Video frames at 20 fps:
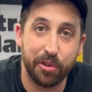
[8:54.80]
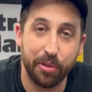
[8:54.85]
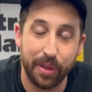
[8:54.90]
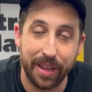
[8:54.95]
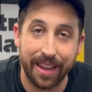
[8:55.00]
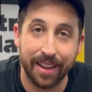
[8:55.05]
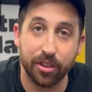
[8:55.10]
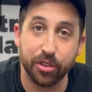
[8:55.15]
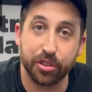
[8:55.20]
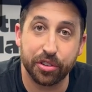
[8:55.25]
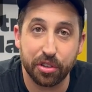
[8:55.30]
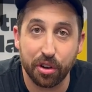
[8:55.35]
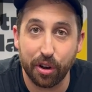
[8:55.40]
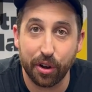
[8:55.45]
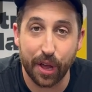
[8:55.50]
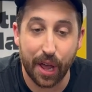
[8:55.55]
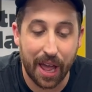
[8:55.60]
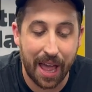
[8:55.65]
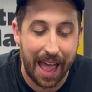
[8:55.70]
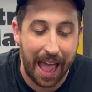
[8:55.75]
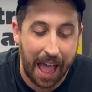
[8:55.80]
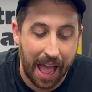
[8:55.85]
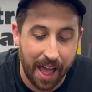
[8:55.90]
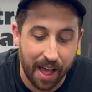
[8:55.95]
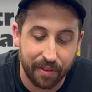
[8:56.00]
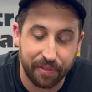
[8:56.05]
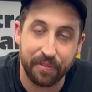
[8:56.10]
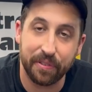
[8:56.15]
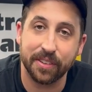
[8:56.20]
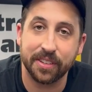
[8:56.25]
the Inserta
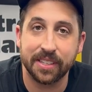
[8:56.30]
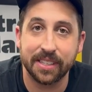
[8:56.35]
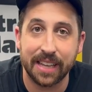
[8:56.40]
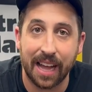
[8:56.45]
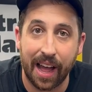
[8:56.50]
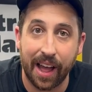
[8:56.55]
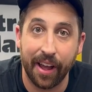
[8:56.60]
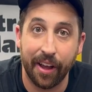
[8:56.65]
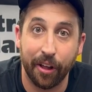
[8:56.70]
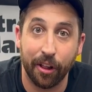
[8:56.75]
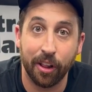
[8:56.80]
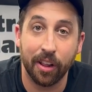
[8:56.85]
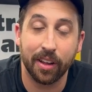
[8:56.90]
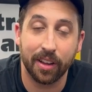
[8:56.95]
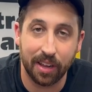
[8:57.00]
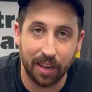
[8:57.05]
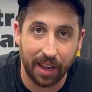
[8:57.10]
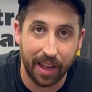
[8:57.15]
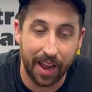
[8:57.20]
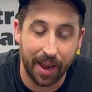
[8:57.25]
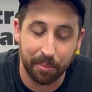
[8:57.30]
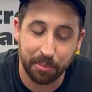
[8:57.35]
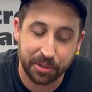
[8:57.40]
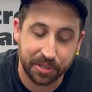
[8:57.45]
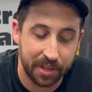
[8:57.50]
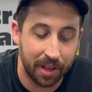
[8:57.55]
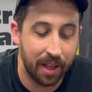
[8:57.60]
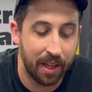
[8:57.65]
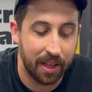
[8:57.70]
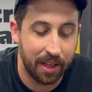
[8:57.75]
F-style clamps.
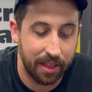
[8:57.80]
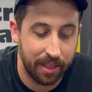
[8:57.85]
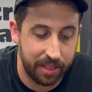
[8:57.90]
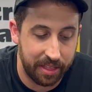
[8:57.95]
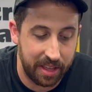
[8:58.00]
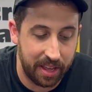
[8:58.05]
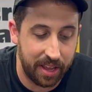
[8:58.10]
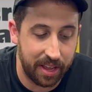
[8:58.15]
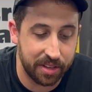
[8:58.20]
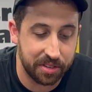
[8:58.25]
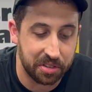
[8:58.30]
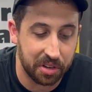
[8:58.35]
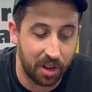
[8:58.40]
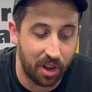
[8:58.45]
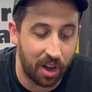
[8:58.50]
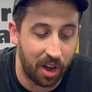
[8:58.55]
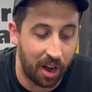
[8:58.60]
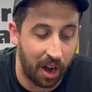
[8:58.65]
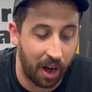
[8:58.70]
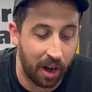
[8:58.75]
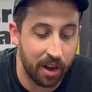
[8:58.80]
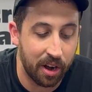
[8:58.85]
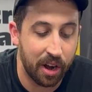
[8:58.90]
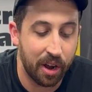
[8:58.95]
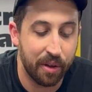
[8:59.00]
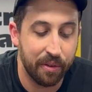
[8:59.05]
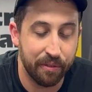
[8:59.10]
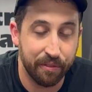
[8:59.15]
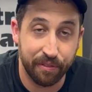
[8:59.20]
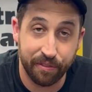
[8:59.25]
These are
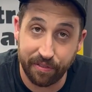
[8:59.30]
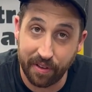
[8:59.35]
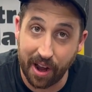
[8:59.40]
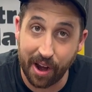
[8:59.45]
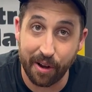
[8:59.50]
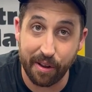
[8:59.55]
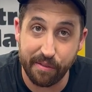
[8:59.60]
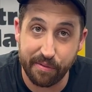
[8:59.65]
very,